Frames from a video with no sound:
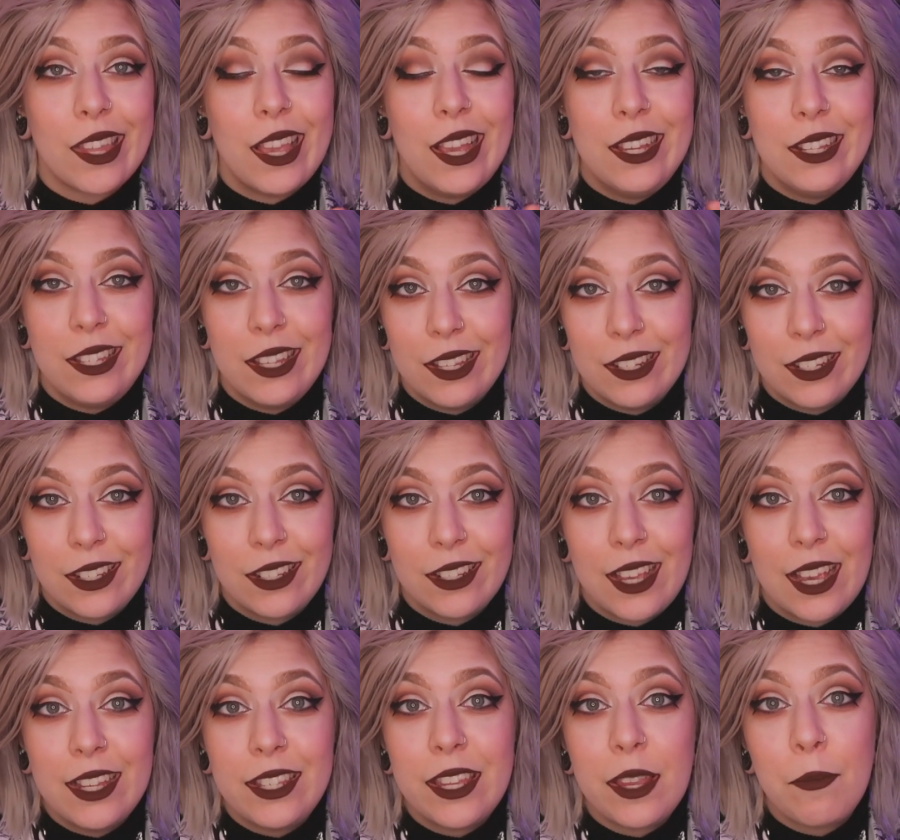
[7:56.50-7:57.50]
I
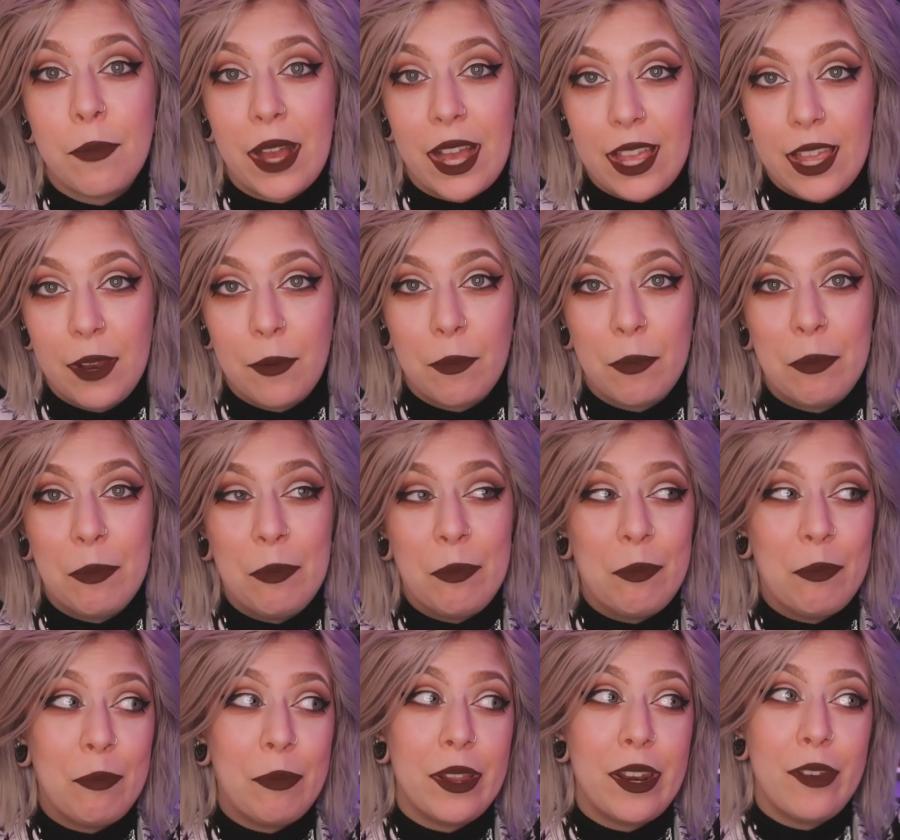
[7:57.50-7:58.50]
did buy it.
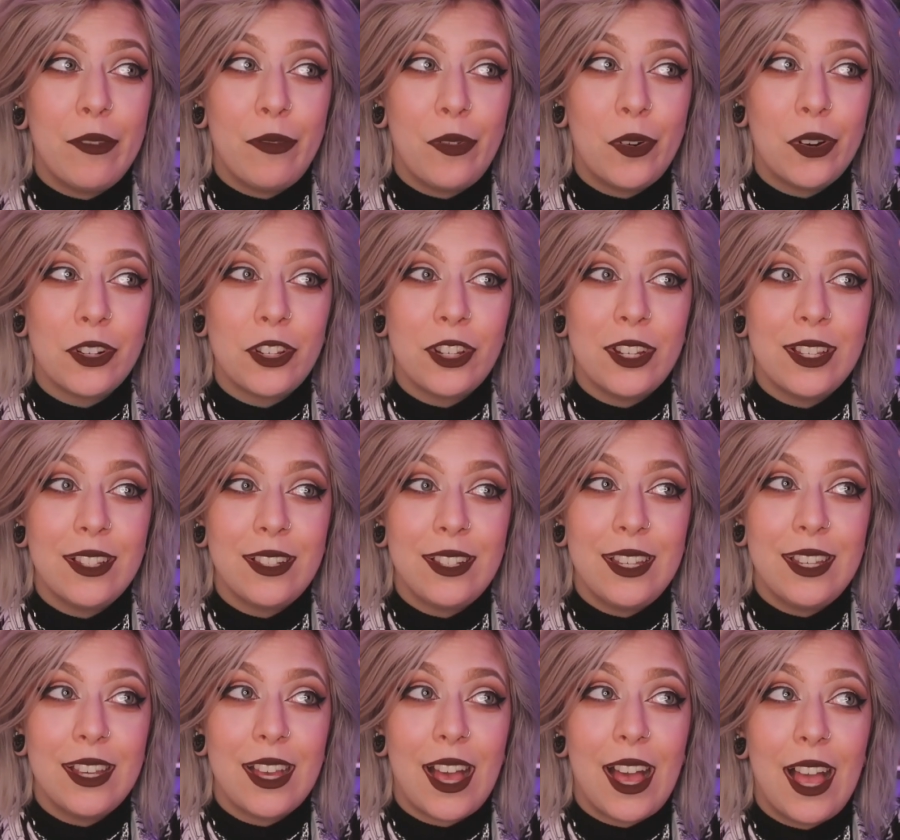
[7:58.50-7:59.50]
But
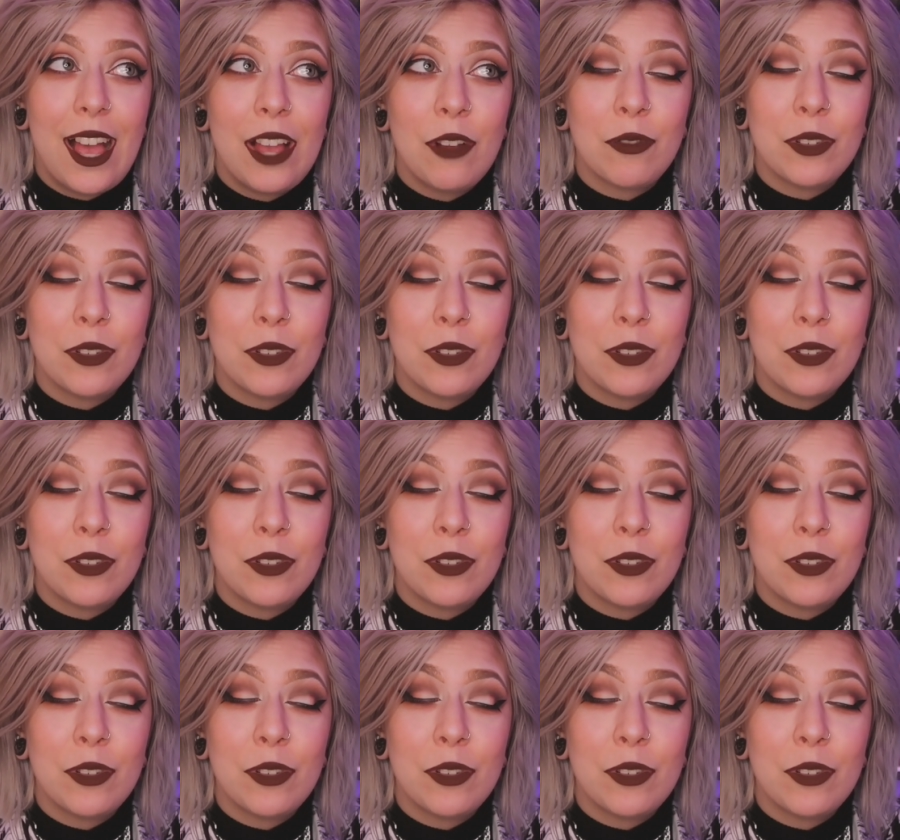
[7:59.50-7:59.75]
unfortunately, I